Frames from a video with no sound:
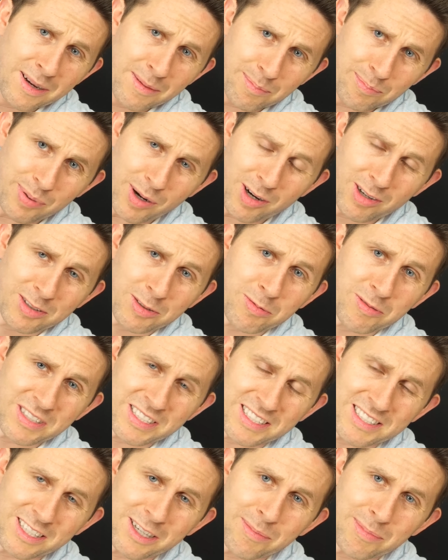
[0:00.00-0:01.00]
bolts would
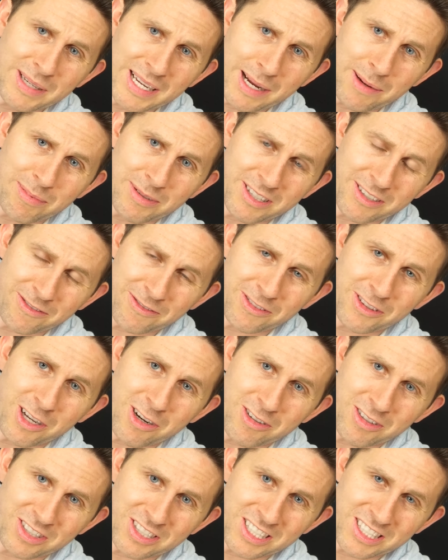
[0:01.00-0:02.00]
still be able to
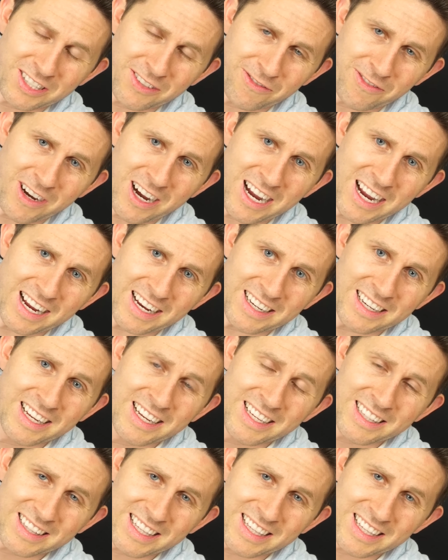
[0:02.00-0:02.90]
float just fine.